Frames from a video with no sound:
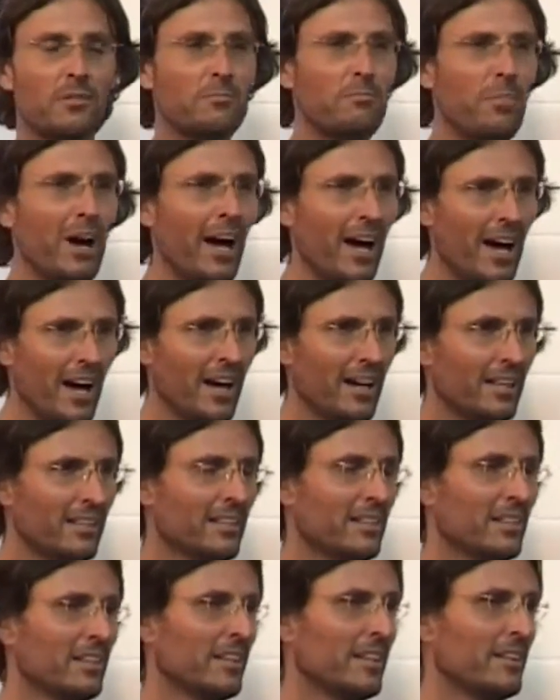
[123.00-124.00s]
But
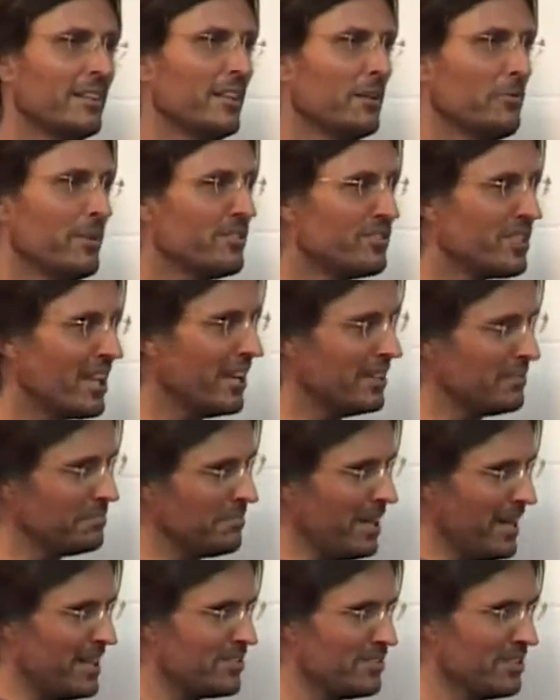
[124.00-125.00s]
there are 10
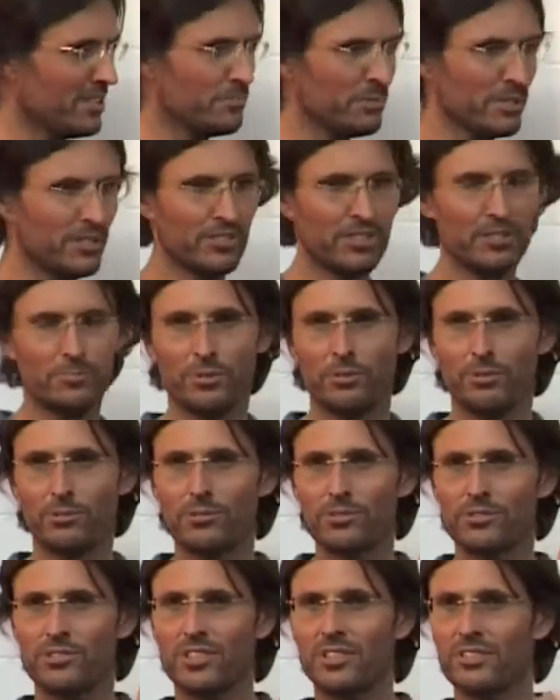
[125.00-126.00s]
basic
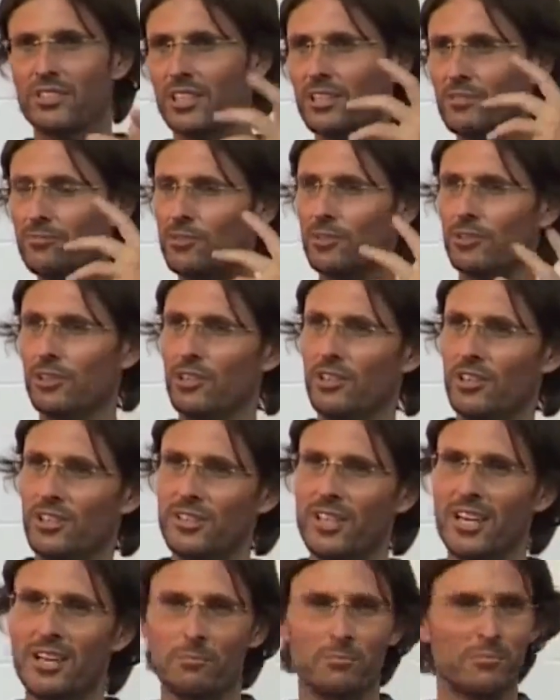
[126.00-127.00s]
principles that if you
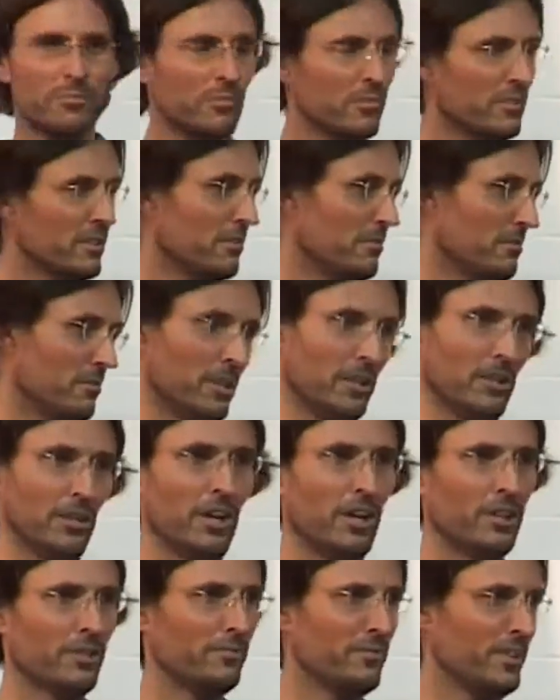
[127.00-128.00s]
learn them, a
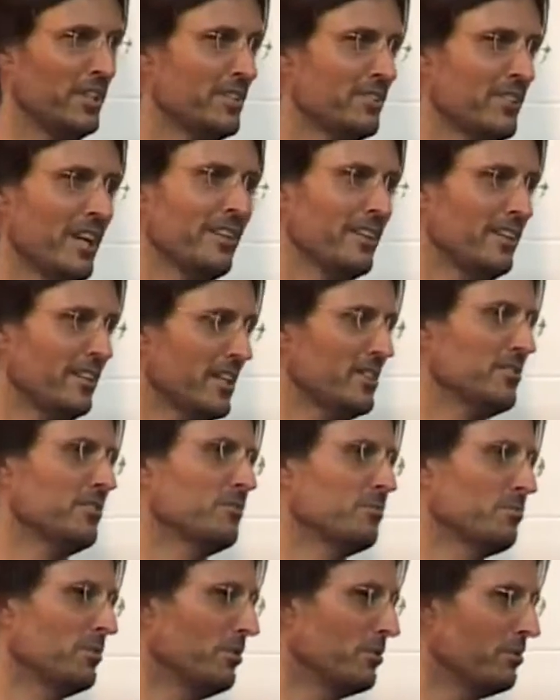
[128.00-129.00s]
lot of these other
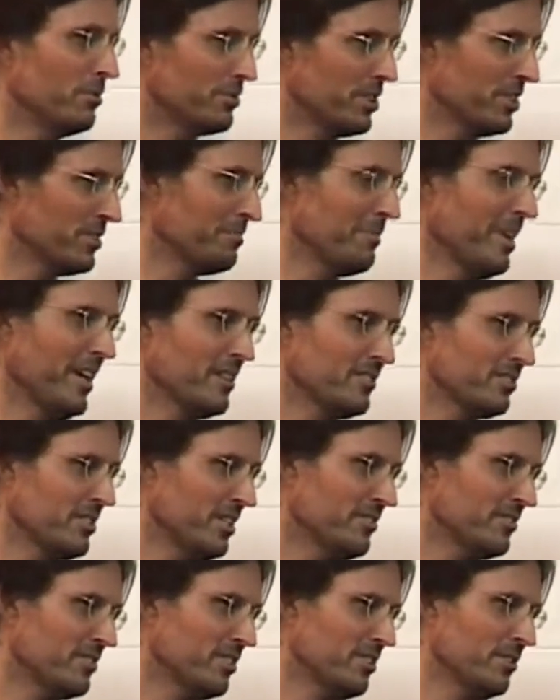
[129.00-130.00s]
lessons will all just make
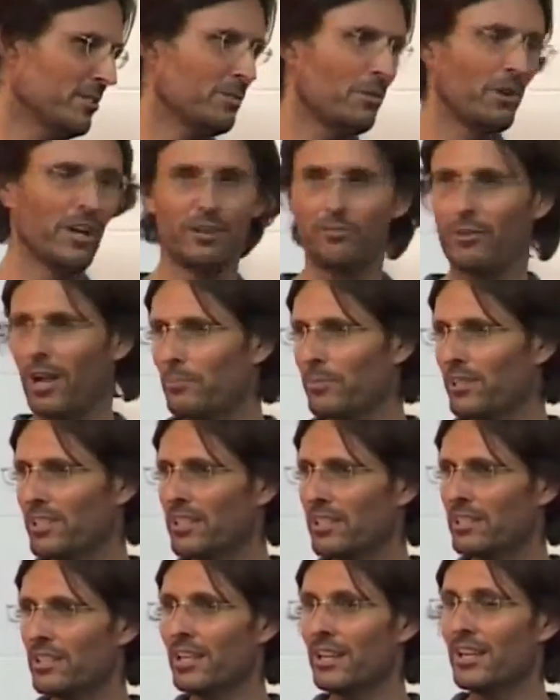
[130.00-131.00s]
sense to you quite
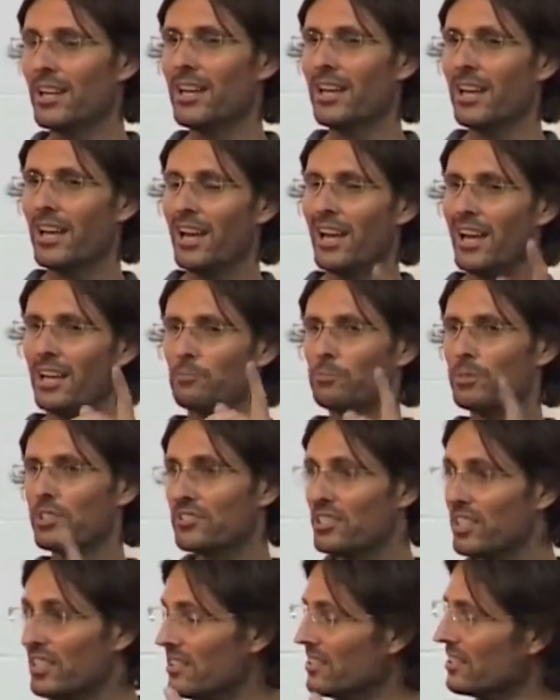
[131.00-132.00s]
rapidly. And
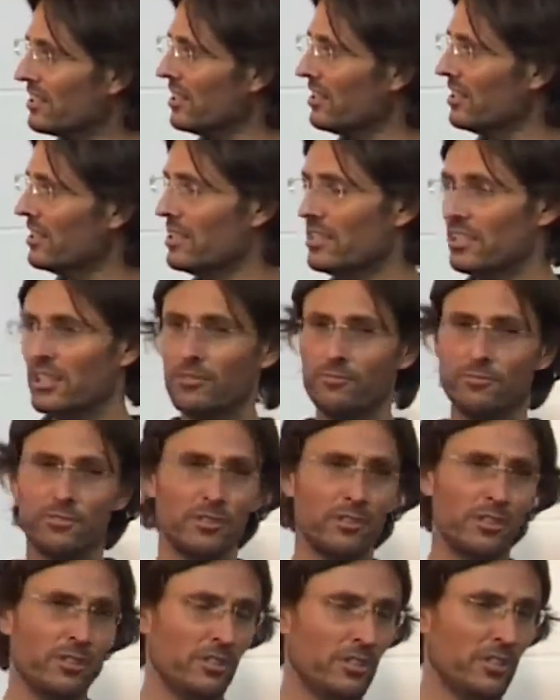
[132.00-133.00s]
particularly if
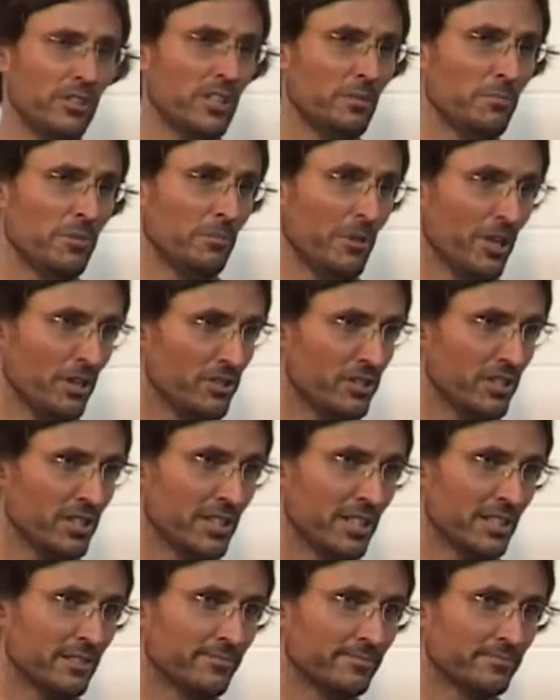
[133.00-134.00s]
you learn them
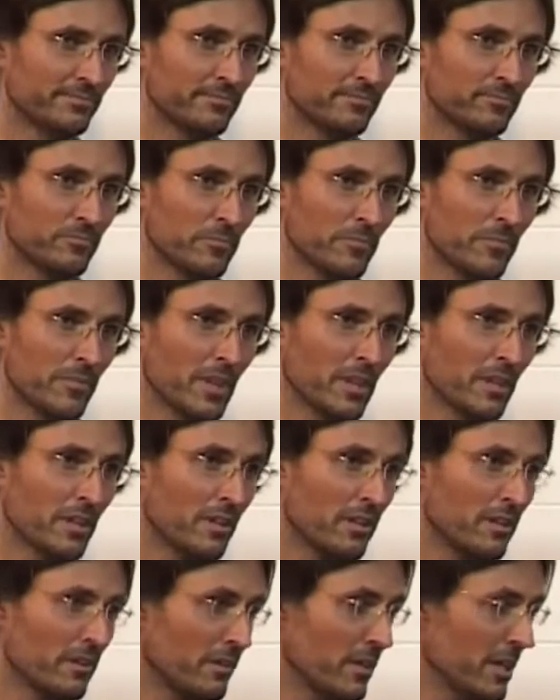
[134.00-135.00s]
emotionally.
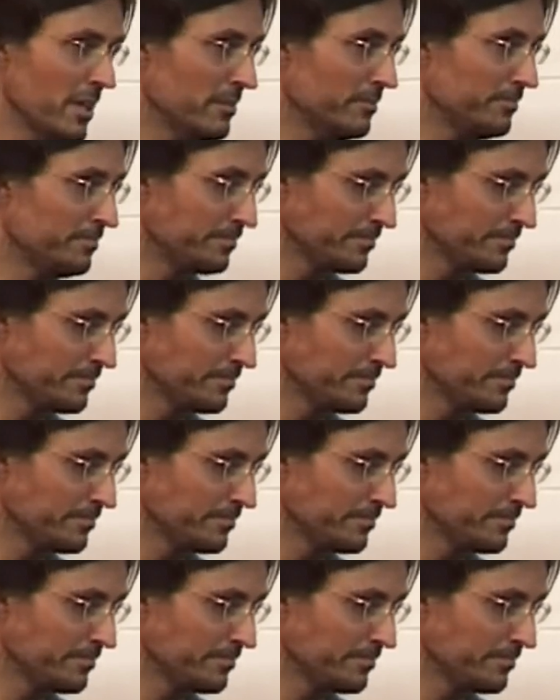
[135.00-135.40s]
Right?